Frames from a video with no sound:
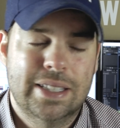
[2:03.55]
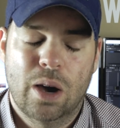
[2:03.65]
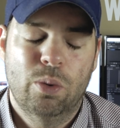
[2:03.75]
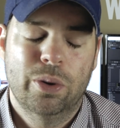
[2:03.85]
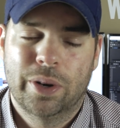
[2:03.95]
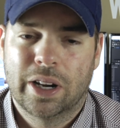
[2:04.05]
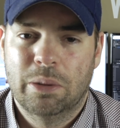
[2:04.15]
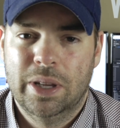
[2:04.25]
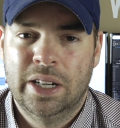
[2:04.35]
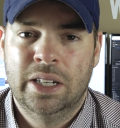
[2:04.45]
I wouldn't
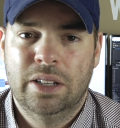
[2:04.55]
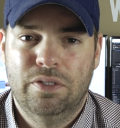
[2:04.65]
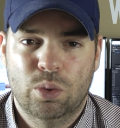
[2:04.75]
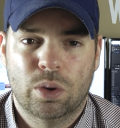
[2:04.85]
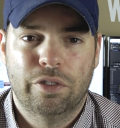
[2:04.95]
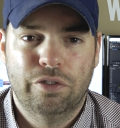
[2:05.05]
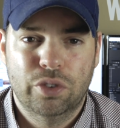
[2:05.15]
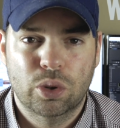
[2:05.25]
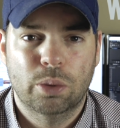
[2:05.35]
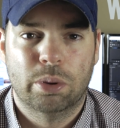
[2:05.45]
recommend it if you want a
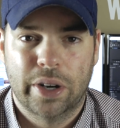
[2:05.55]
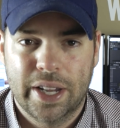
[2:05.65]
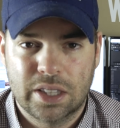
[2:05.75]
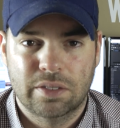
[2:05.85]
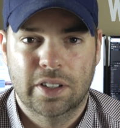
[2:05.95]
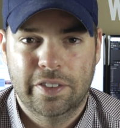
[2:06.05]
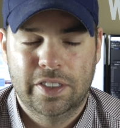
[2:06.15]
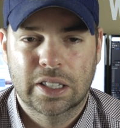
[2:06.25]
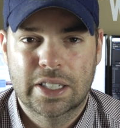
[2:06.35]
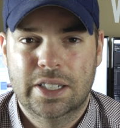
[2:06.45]
full breadth of
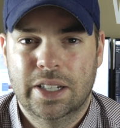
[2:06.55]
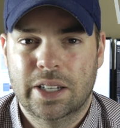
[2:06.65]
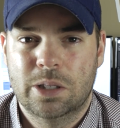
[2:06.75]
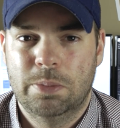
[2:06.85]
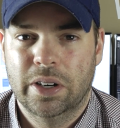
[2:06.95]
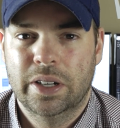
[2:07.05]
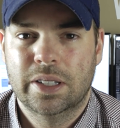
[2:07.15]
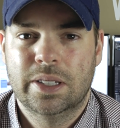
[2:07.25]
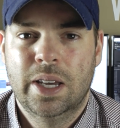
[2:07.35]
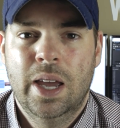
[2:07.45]
listening
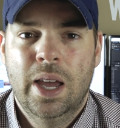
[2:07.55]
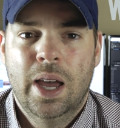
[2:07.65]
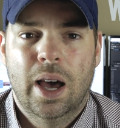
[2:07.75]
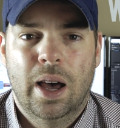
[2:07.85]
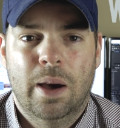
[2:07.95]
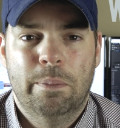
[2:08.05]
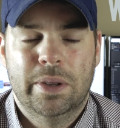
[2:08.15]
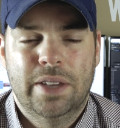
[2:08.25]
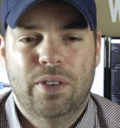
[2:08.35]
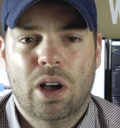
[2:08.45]
experience. But
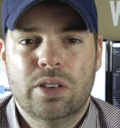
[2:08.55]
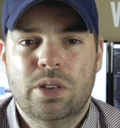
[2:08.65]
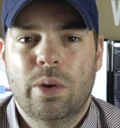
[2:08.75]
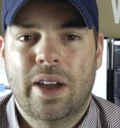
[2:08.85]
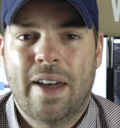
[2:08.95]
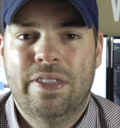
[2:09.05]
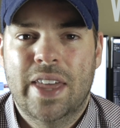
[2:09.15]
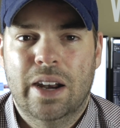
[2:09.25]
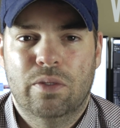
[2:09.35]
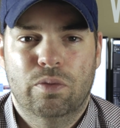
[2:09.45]
they've also got
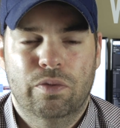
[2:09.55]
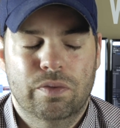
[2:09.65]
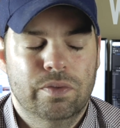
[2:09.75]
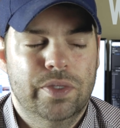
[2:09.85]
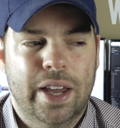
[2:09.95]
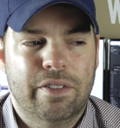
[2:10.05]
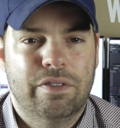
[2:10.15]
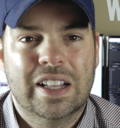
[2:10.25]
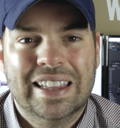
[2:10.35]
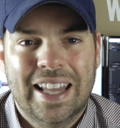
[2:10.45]
that
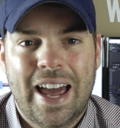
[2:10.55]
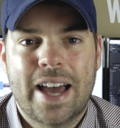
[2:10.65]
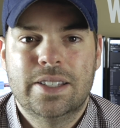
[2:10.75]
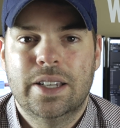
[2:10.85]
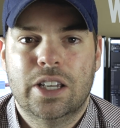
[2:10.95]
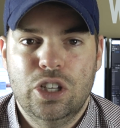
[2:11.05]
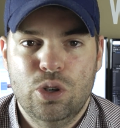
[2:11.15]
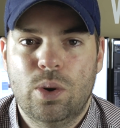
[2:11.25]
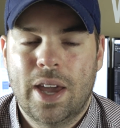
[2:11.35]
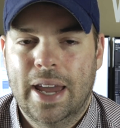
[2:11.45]
classic
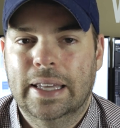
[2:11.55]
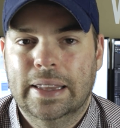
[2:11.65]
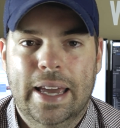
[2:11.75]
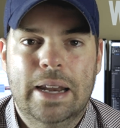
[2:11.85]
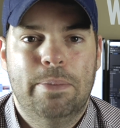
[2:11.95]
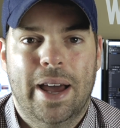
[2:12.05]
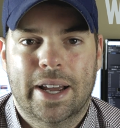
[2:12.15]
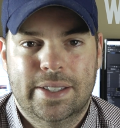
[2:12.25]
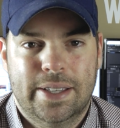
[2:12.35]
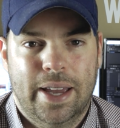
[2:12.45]
UK laid back
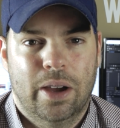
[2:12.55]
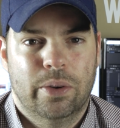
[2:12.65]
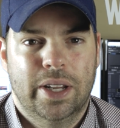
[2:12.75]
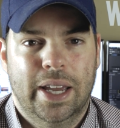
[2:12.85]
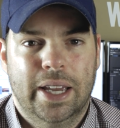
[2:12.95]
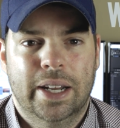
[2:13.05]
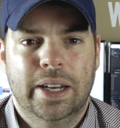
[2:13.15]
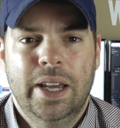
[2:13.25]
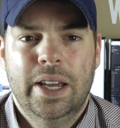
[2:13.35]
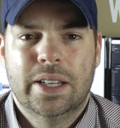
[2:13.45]
sound. And
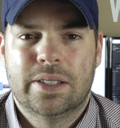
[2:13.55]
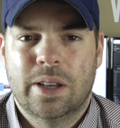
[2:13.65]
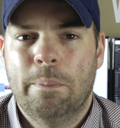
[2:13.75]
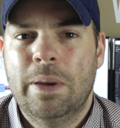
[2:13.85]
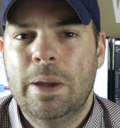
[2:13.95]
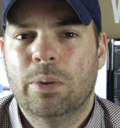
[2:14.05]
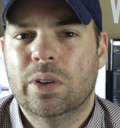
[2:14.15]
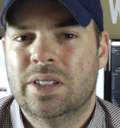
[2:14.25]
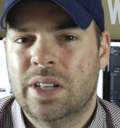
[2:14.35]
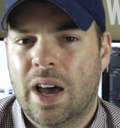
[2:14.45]
some people,
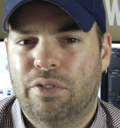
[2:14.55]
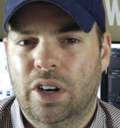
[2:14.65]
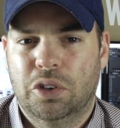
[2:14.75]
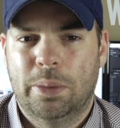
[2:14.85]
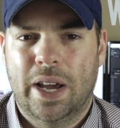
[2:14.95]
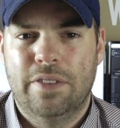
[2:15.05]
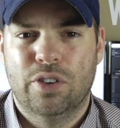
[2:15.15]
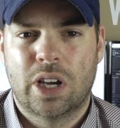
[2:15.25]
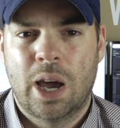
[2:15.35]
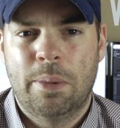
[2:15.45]
it's not for everybody. If you're
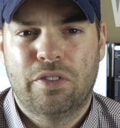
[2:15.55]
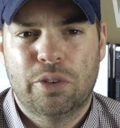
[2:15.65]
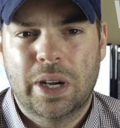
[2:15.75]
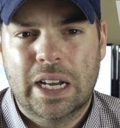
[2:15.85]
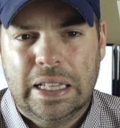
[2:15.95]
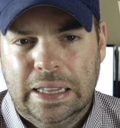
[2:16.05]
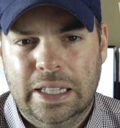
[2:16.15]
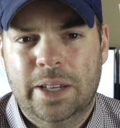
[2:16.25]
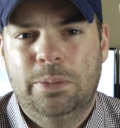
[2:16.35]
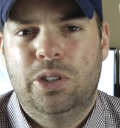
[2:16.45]
coming from a
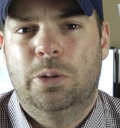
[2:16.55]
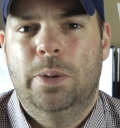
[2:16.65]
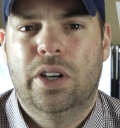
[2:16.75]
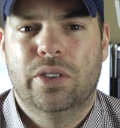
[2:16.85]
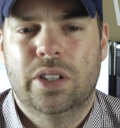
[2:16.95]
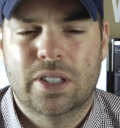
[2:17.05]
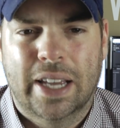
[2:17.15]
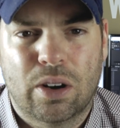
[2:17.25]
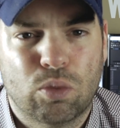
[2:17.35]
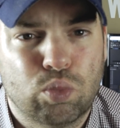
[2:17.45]
Klipsch speaker that's
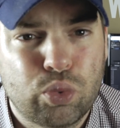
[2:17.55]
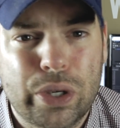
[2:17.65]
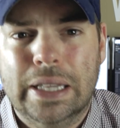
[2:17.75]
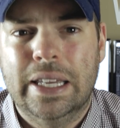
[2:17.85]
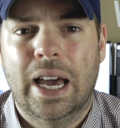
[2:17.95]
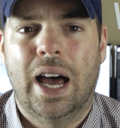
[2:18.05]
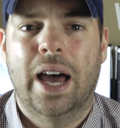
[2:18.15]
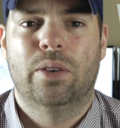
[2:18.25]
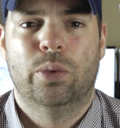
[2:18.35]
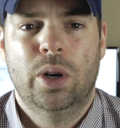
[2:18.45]
like really
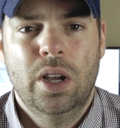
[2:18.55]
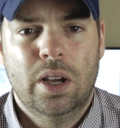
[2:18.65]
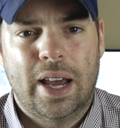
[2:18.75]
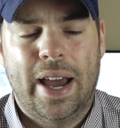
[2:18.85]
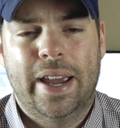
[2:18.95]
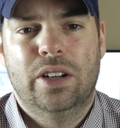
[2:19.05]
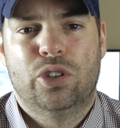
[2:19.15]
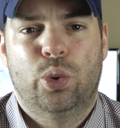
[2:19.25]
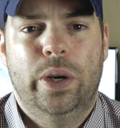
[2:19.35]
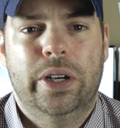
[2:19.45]
hot, high-end
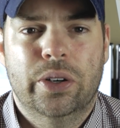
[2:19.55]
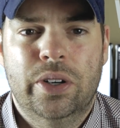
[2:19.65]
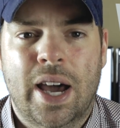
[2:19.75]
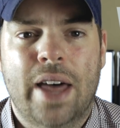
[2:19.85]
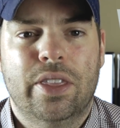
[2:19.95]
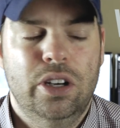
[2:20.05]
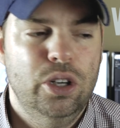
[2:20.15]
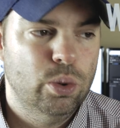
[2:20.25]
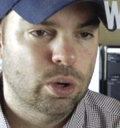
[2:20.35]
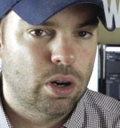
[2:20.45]
tweeter, not the
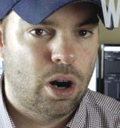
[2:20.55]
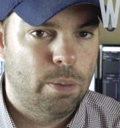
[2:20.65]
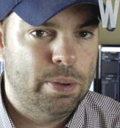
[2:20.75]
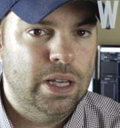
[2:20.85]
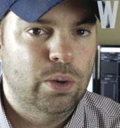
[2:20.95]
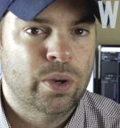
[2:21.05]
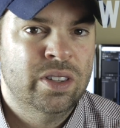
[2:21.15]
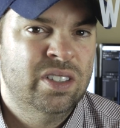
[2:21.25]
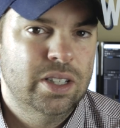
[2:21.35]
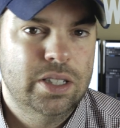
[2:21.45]
newer RP
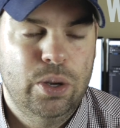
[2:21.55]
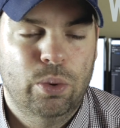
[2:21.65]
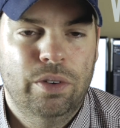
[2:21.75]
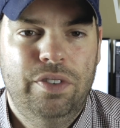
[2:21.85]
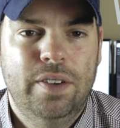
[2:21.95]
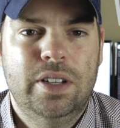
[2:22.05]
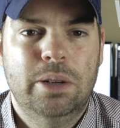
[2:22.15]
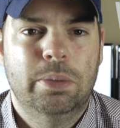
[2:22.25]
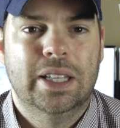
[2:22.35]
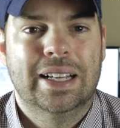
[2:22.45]
160, 150,
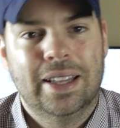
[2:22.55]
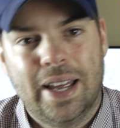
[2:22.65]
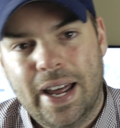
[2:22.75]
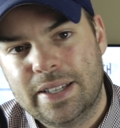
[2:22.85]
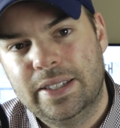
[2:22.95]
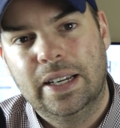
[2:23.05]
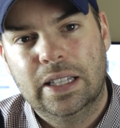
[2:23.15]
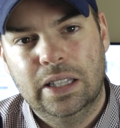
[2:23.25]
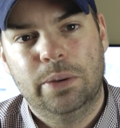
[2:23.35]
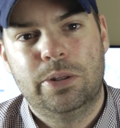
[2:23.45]
but the classic
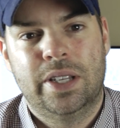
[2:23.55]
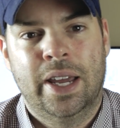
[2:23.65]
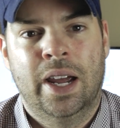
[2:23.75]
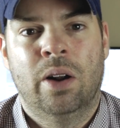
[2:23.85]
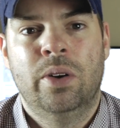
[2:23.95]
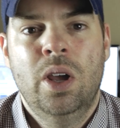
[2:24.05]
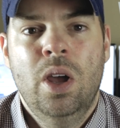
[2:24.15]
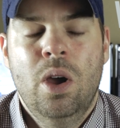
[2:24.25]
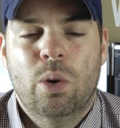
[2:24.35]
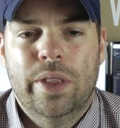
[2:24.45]
Klipsch sound
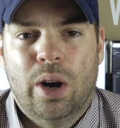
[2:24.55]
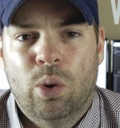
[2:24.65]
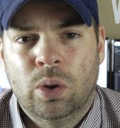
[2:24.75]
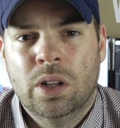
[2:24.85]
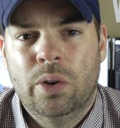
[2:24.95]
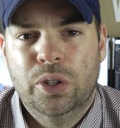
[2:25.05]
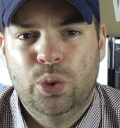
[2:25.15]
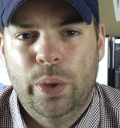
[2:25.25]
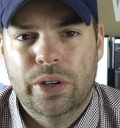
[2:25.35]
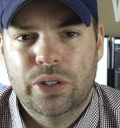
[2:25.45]
with that horn-loaded
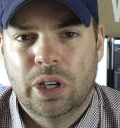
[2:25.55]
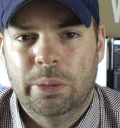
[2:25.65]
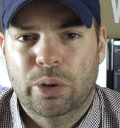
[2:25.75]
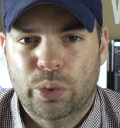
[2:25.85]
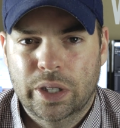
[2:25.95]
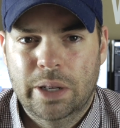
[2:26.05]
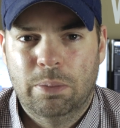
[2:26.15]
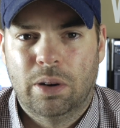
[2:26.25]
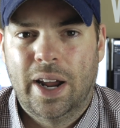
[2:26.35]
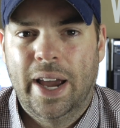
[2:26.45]
tweeter is going to be really
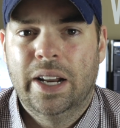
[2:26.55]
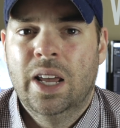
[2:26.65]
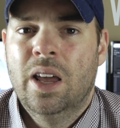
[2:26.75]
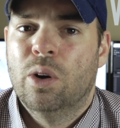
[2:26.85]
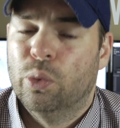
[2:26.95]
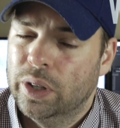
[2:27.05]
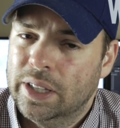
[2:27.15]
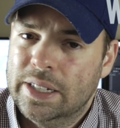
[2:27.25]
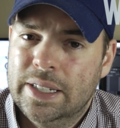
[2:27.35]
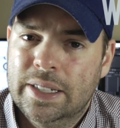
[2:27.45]
bright, really
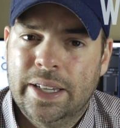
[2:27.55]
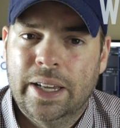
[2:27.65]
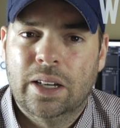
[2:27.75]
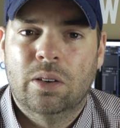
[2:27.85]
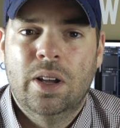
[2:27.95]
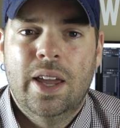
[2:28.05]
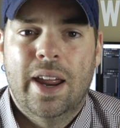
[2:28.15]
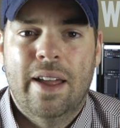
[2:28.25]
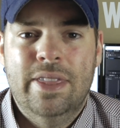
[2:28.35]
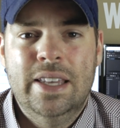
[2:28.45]
detailed,
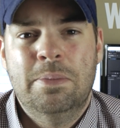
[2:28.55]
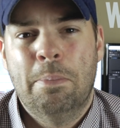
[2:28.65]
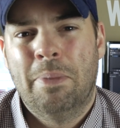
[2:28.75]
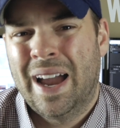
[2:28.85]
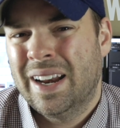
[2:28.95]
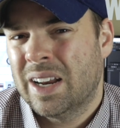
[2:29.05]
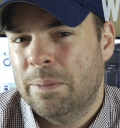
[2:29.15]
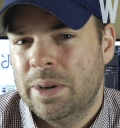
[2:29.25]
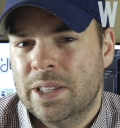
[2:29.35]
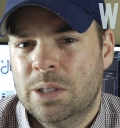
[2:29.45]
and these might not
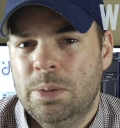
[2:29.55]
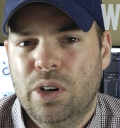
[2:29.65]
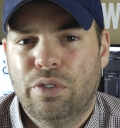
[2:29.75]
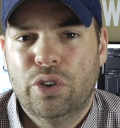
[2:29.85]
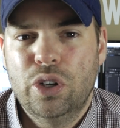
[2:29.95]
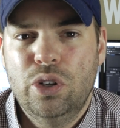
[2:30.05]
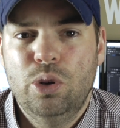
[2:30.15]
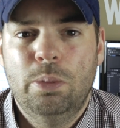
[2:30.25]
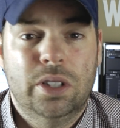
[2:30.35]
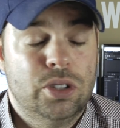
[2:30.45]
be the speaker for you,
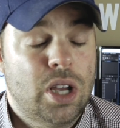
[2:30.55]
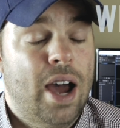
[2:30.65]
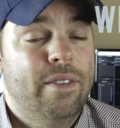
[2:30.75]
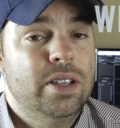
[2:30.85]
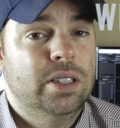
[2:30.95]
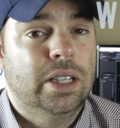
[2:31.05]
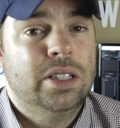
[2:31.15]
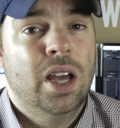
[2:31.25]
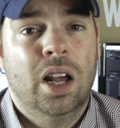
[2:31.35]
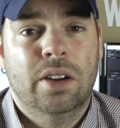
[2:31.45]
but there's obviously a
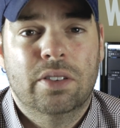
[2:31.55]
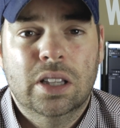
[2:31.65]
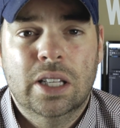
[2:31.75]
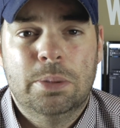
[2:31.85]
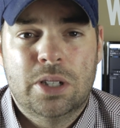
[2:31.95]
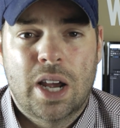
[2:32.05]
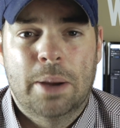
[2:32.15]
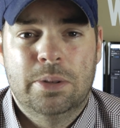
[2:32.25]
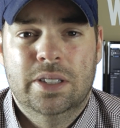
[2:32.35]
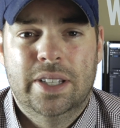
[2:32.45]
ton of Klipsch
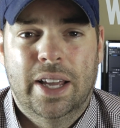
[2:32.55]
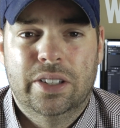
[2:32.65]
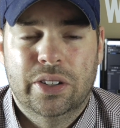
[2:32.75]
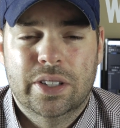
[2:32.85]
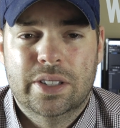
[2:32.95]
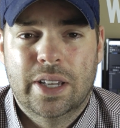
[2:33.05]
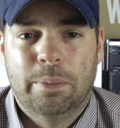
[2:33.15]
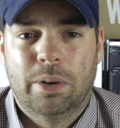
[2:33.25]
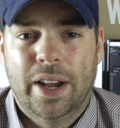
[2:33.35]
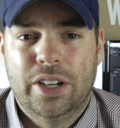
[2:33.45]
options out there in the same
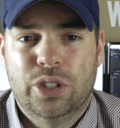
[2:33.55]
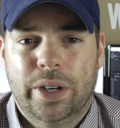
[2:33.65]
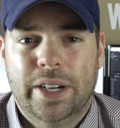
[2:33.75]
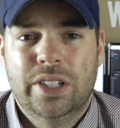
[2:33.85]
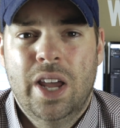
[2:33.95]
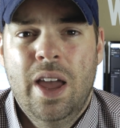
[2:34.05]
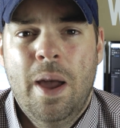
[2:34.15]
price range.